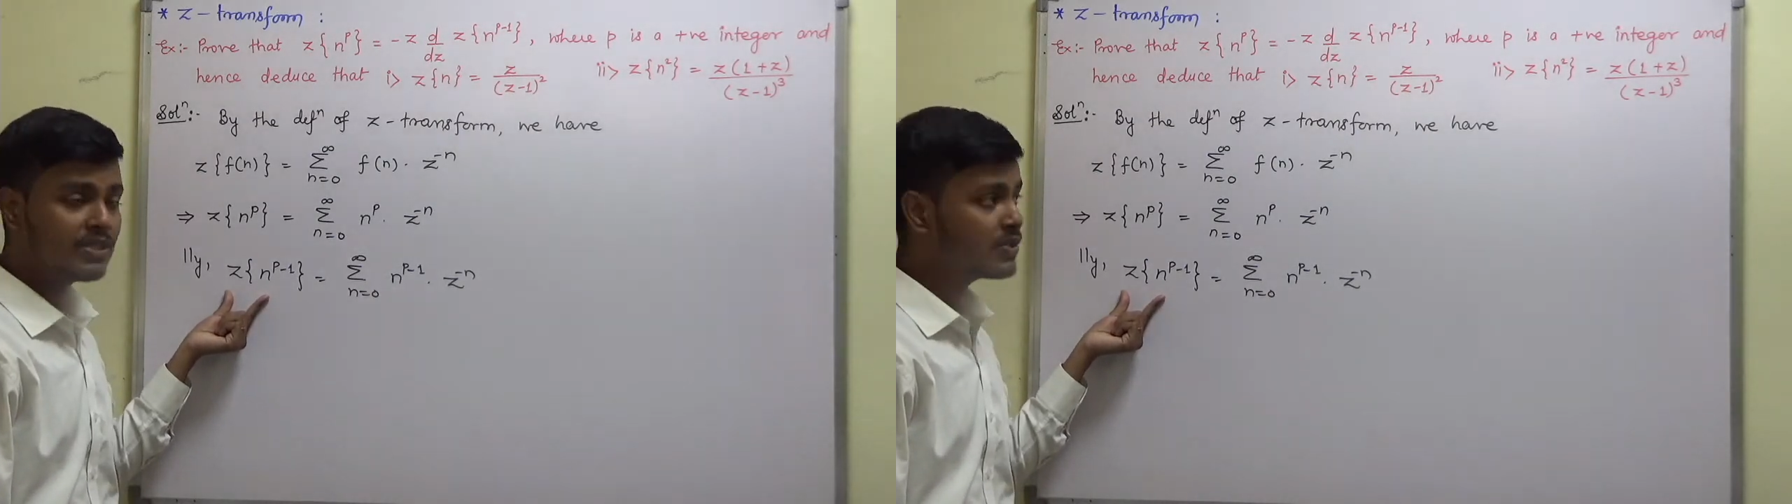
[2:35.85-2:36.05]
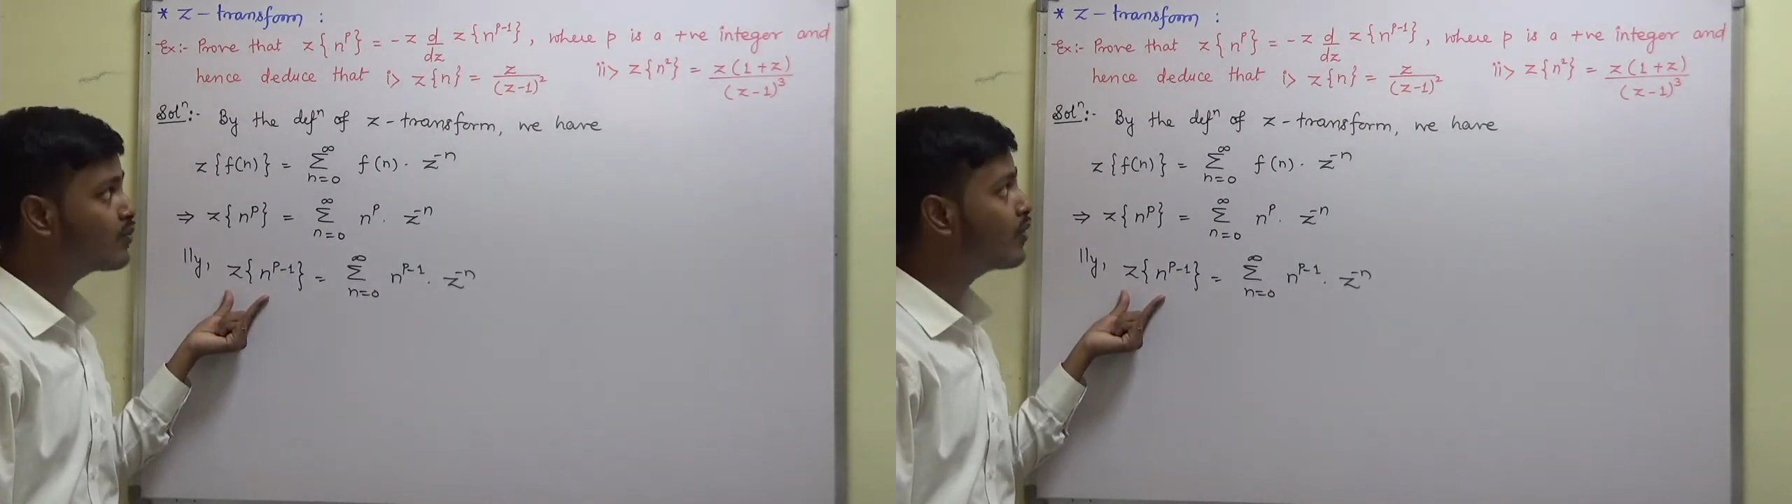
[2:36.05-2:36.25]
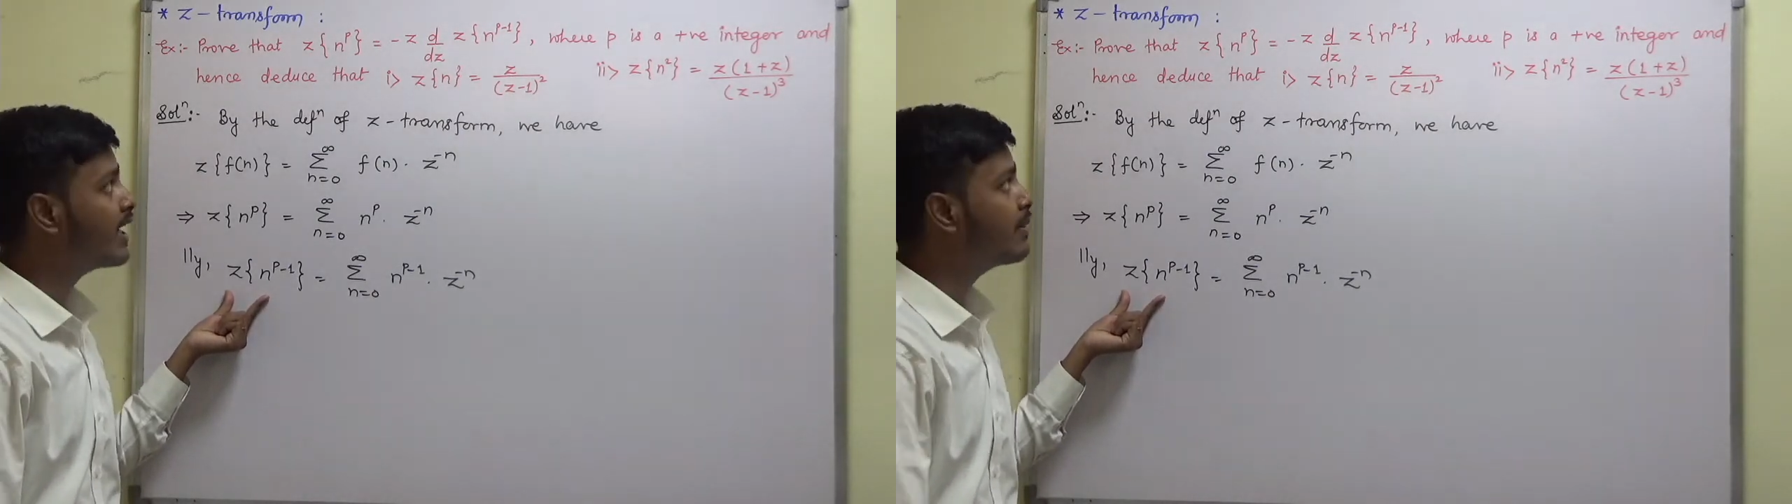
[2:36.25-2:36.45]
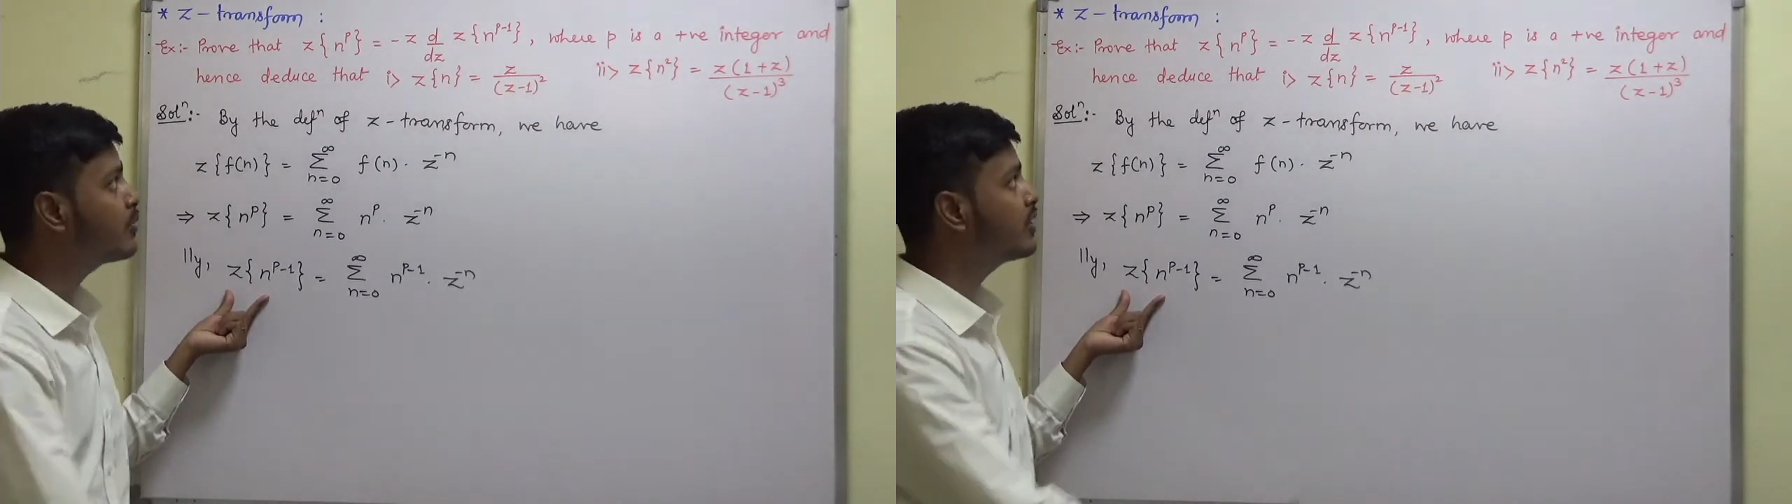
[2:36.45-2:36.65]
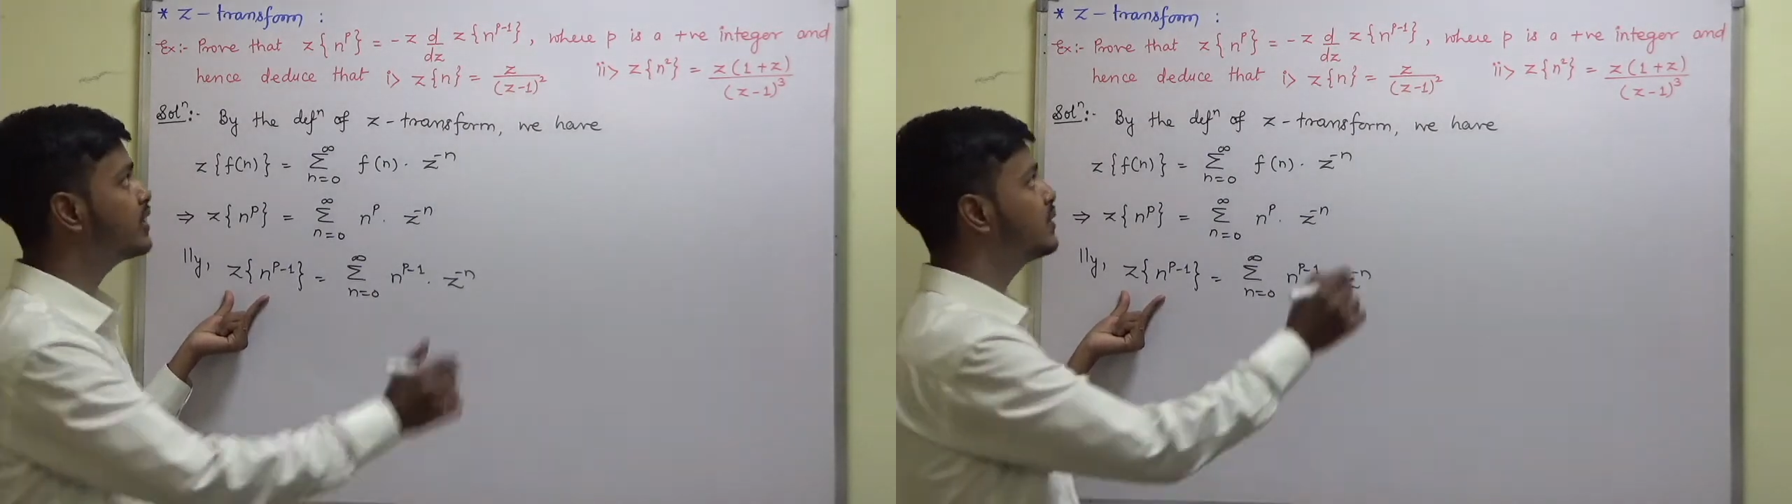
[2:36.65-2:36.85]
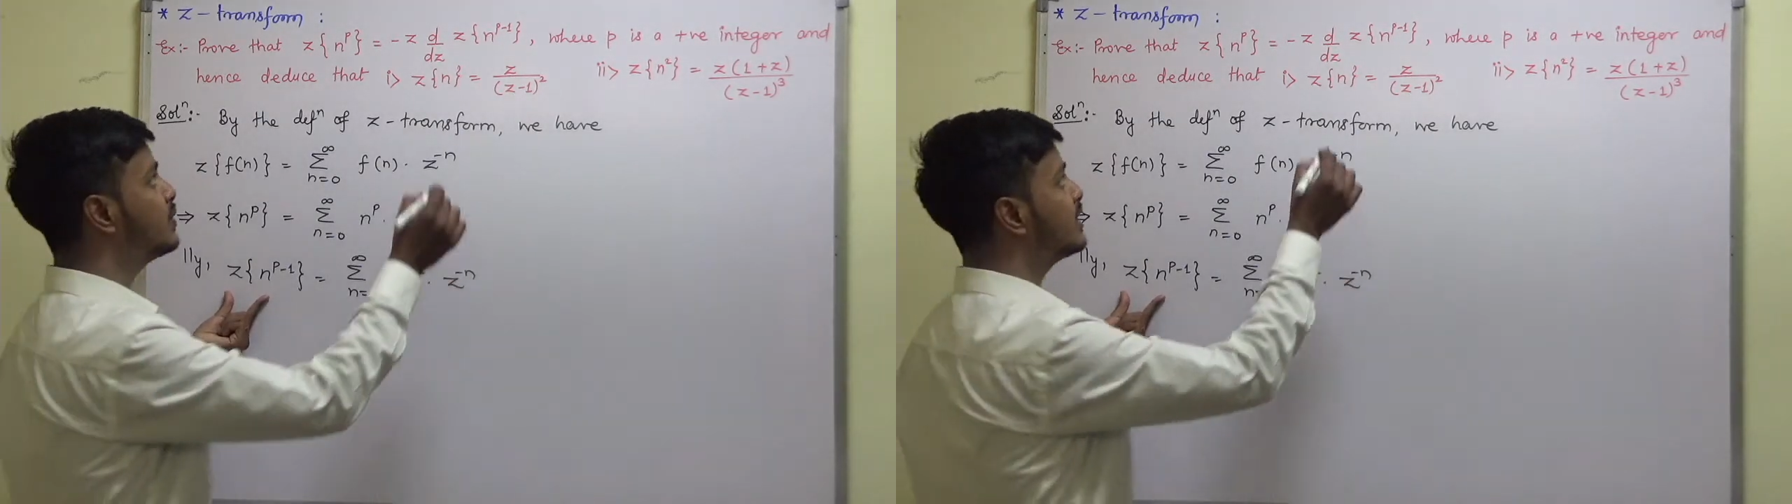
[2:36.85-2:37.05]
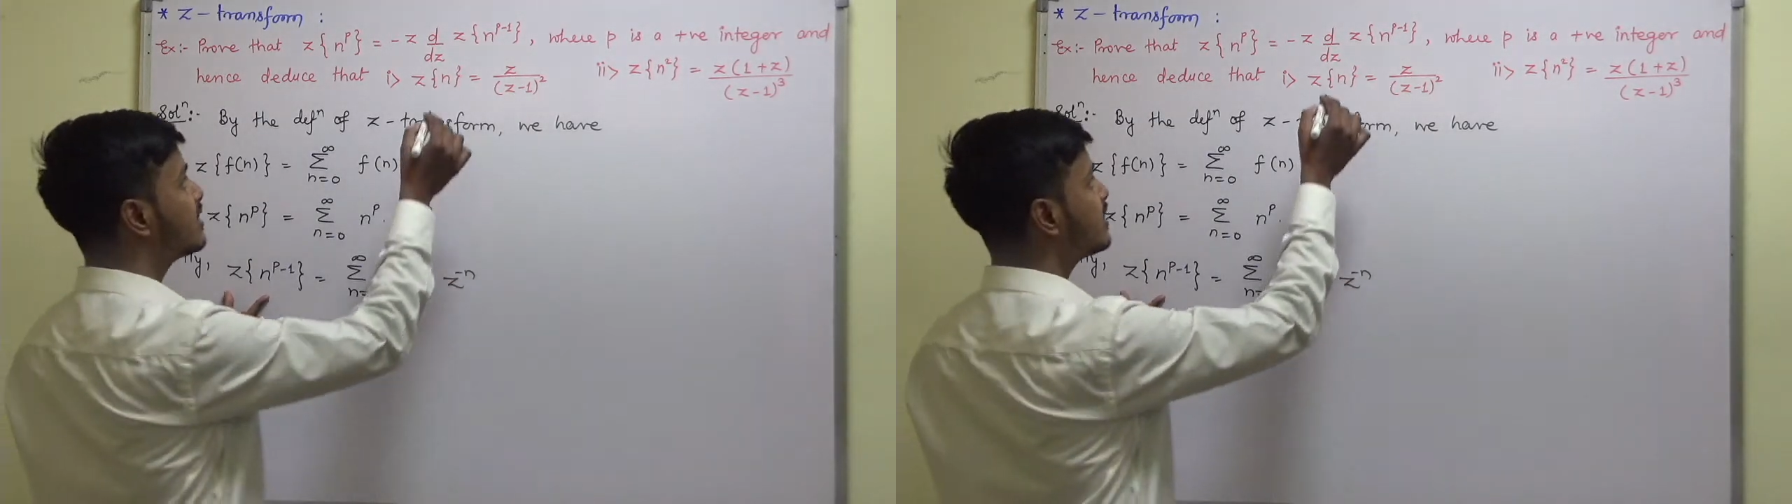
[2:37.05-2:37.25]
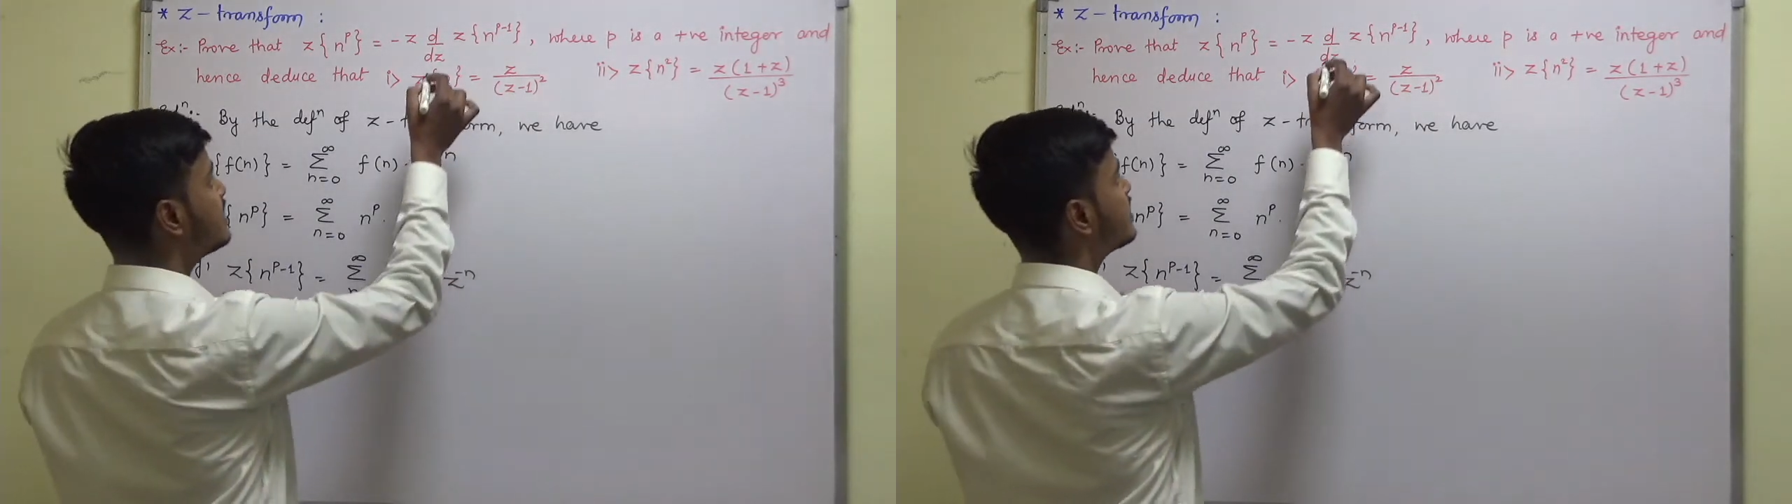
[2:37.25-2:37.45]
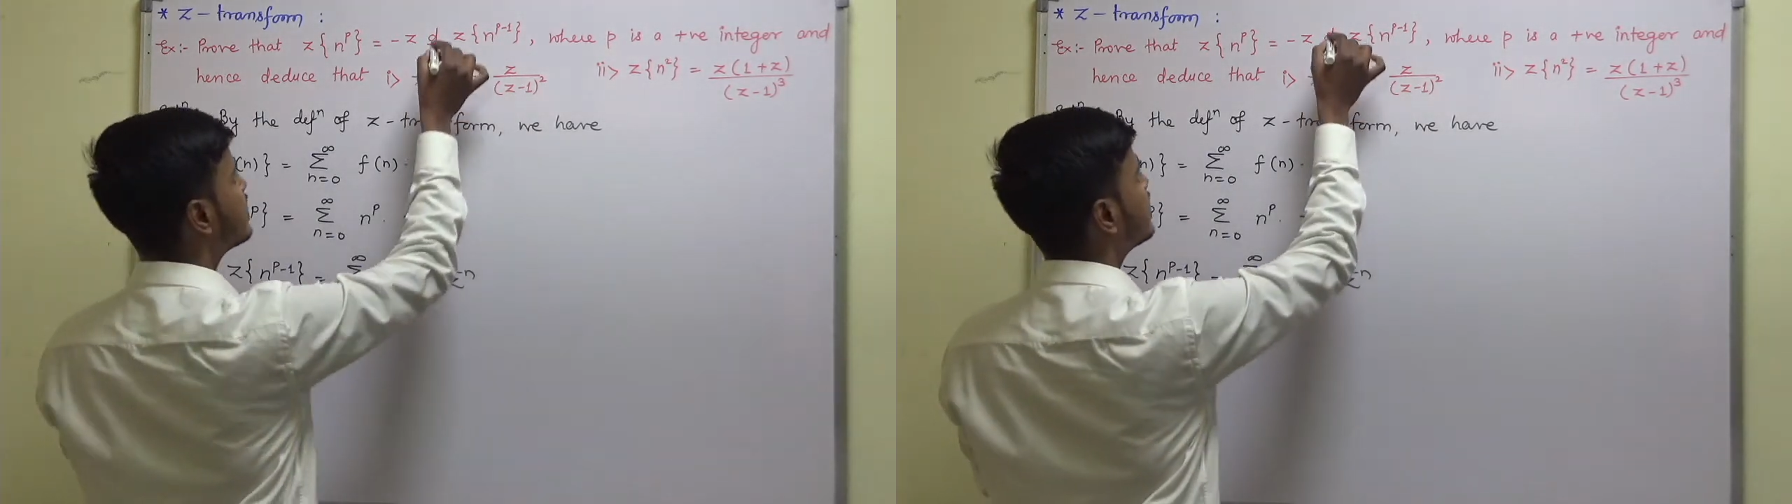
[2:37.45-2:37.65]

So what I am going to do here is